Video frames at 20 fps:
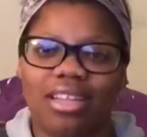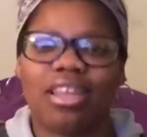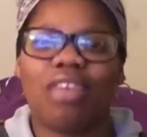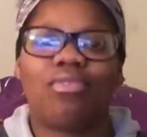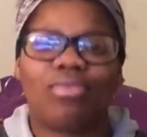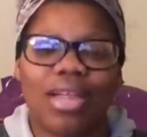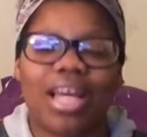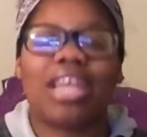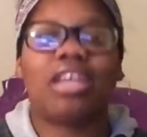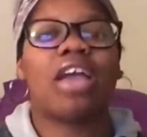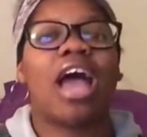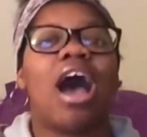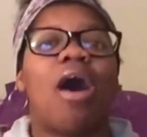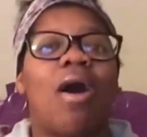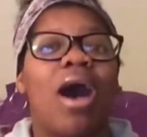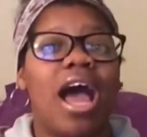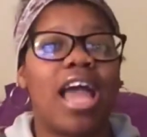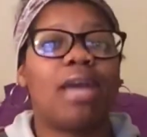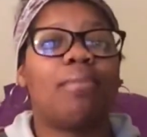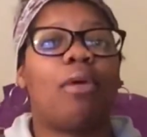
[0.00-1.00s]
if
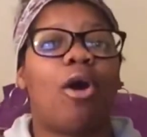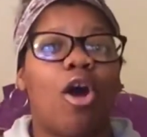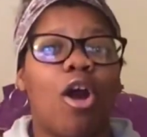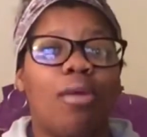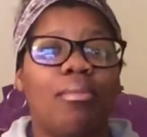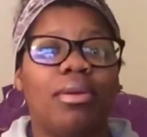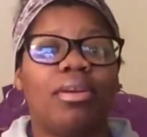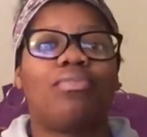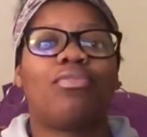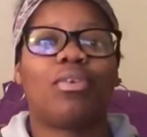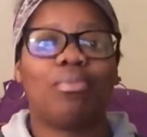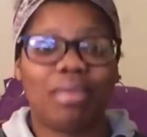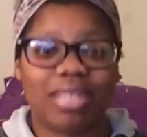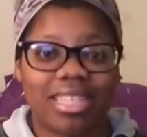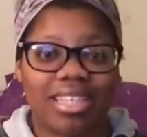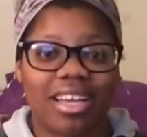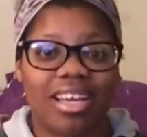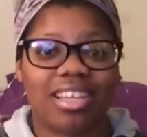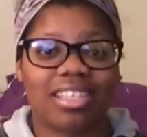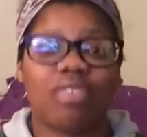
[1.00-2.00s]
how I am an army for
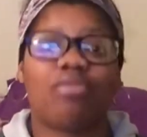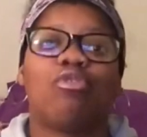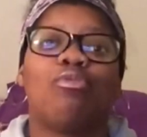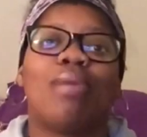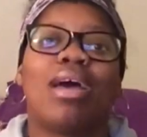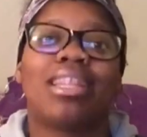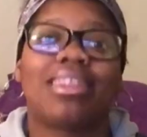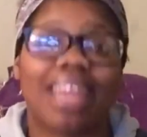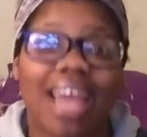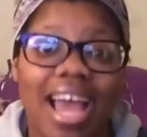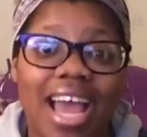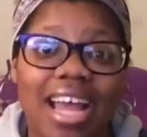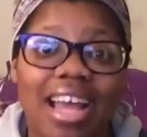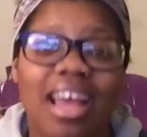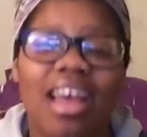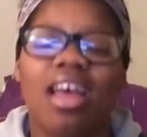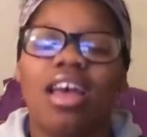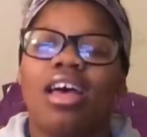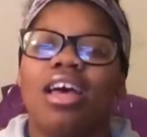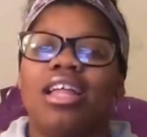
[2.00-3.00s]
BTS, if you met that,
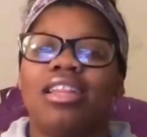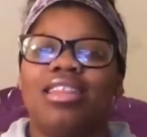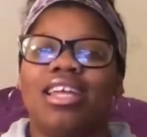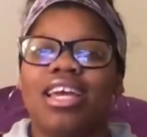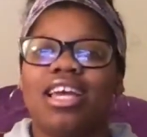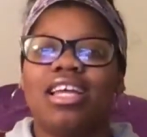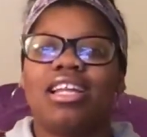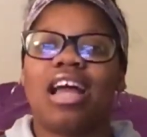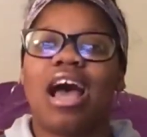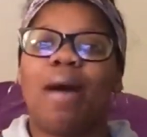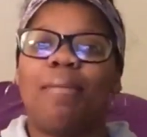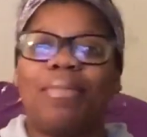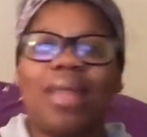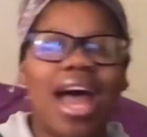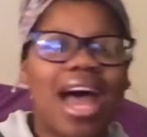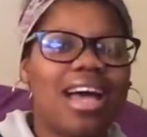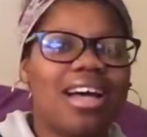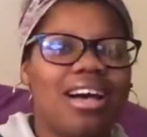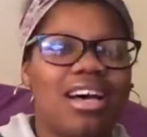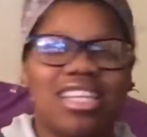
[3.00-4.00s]
then I'm
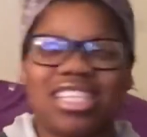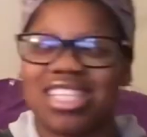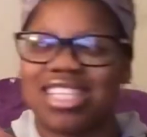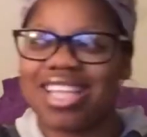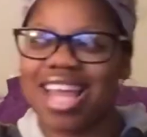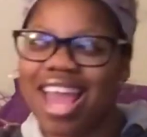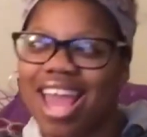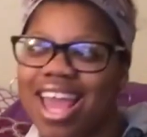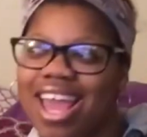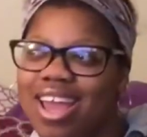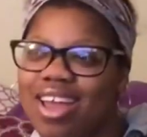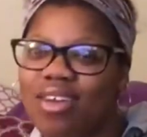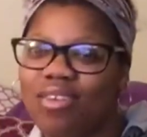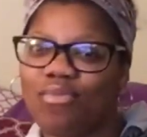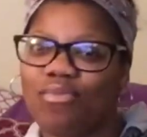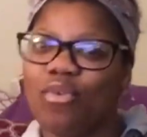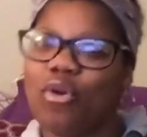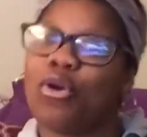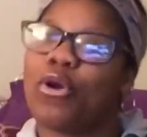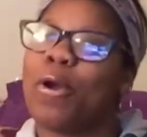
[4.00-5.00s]
not a stay
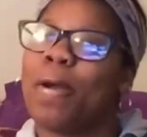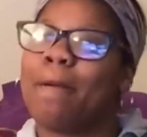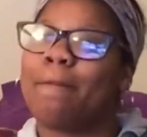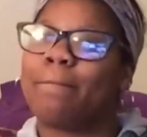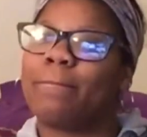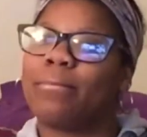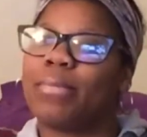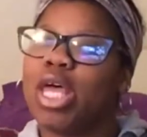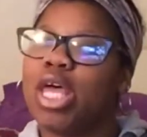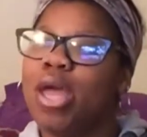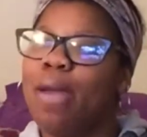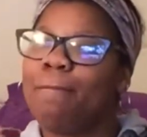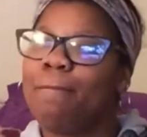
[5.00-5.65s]
for